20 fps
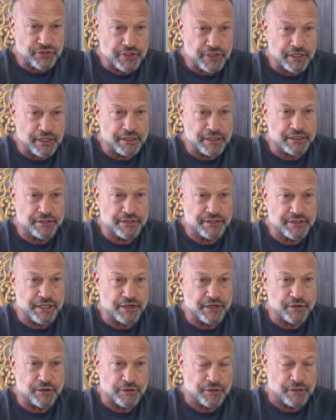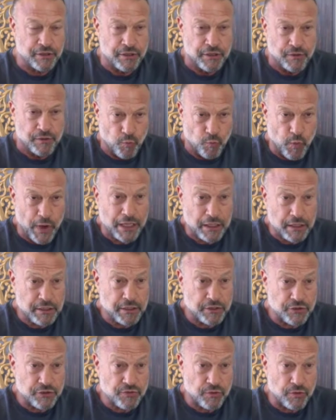are well controlled
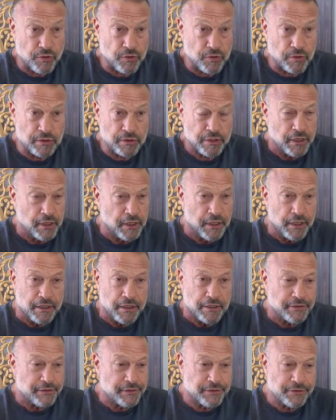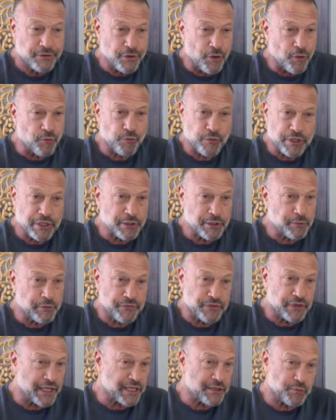don't really reflect what's
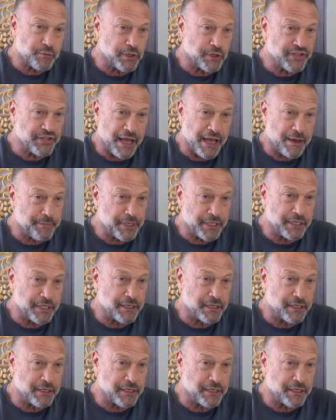happening in a patient.